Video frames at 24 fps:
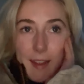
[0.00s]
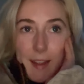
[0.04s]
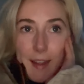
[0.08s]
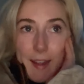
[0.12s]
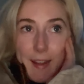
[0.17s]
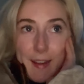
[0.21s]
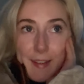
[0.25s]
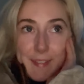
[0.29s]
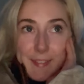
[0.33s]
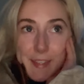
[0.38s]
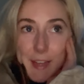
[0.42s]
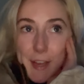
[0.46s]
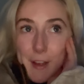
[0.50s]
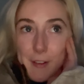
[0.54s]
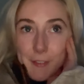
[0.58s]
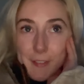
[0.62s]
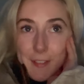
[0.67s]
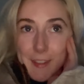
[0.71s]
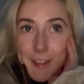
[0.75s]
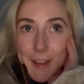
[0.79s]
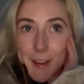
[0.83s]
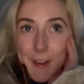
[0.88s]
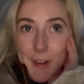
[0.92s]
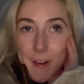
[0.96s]
And after
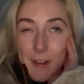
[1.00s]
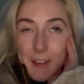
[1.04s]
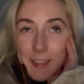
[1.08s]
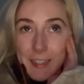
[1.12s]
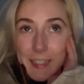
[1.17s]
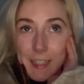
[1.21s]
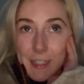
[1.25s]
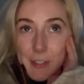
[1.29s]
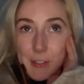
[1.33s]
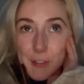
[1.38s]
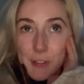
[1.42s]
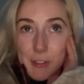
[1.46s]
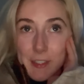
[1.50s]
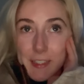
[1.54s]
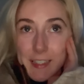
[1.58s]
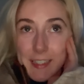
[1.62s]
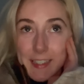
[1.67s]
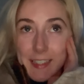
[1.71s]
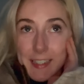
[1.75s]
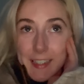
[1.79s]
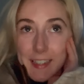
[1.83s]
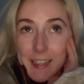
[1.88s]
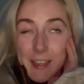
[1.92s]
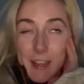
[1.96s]
that, I
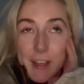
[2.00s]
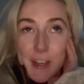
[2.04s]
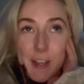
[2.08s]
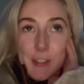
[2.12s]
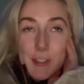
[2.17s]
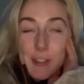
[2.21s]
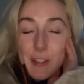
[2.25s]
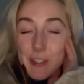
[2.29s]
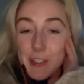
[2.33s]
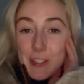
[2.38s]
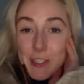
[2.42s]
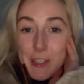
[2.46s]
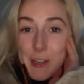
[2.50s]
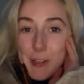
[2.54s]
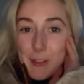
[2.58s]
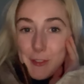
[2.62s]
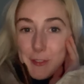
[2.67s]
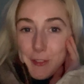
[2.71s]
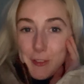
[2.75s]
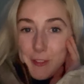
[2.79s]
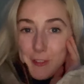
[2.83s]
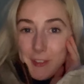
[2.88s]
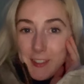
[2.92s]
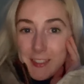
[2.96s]
literally just chilled
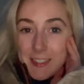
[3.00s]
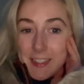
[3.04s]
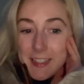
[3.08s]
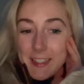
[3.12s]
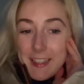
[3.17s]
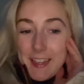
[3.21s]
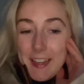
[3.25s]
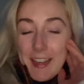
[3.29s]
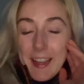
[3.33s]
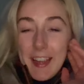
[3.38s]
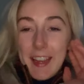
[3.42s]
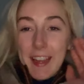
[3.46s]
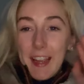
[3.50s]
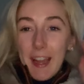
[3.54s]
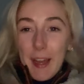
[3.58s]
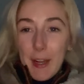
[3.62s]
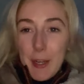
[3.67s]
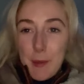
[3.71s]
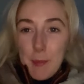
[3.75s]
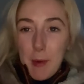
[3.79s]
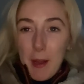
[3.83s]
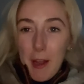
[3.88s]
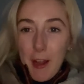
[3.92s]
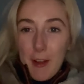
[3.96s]
for the rest of the day. Had a
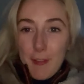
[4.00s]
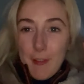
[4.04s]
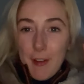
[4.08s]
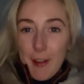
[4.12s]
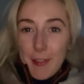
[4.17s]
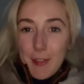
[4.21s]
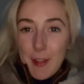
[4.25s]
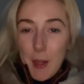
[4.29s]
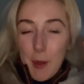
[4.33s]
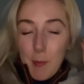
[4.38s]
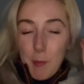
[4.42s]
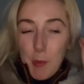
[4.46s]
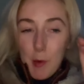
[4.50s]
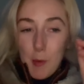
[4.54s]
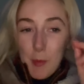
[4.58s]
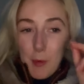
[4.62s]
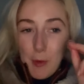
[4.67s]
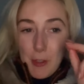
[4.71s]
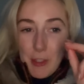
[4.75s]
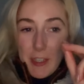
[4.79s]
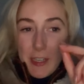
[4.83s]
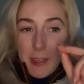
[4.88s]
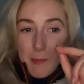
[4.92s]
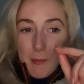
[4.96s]
bath, had that bubble
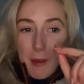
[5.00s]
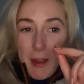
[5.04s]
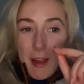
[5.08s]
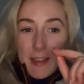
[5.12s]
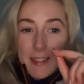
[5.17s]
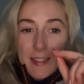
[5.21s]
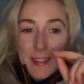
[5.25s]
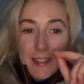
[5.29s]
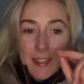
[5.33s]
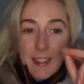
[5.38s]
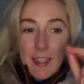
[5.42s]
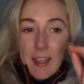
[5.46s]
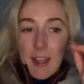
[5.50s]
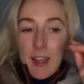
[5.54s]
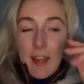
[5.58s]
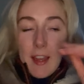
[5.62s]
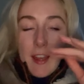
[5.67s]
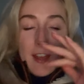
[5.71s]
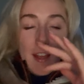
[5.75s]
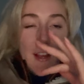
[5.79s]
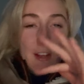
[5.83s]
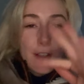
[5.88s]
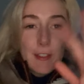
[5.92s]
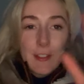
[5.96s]
sheet mask
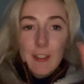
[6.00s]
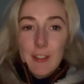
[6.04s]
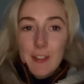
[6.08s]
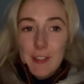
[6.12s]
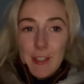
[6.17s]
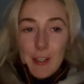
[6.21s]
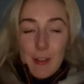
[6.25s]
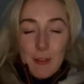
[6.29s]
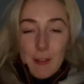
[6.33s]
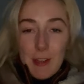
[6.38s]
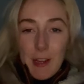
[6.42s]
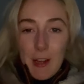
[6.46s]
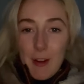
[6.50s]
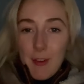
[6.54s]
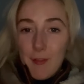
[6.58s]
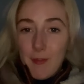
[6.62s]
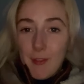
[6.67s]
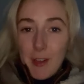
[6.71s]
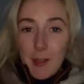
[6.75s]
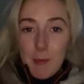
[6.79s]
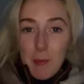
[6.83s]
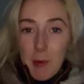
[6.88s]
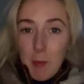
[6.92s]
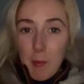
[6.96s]
and just chilled out and
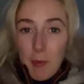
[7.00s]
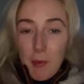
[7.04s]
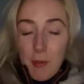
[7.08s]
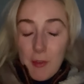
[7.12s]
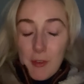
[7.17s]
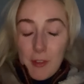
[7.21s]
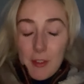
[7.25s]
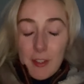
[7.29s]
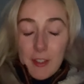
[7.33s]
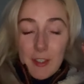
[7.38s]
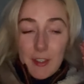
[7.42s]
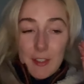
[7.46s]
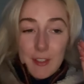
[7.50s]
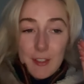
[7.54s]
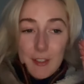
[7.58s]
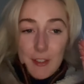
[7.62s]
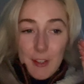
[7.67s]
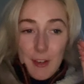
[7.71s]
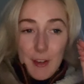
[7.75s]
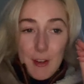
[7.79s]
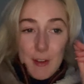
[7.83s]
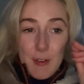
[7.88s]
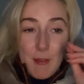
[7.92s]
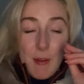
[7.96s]
read my book.
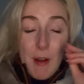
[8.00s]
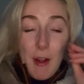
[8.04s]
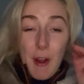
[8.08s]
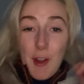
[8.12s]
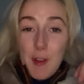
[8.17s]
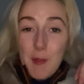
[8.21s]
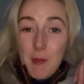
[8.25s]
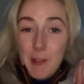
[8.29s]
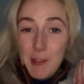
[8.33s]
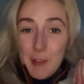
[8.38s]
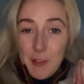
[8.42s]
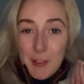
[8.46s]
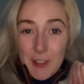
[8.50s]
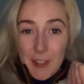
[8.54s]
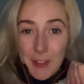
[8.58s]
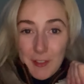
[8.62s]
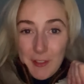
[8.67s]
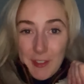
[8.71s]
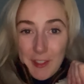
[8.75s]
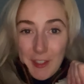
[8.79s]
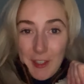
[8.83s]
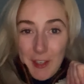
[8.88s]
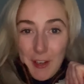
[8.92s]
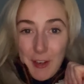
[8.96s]
So I hope you enjoyed this
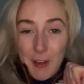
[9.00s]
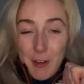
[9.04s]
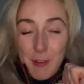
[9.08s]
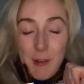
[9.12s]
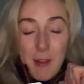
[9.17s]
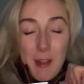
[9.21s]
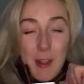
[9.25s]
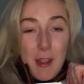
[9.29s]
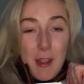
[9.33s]
video.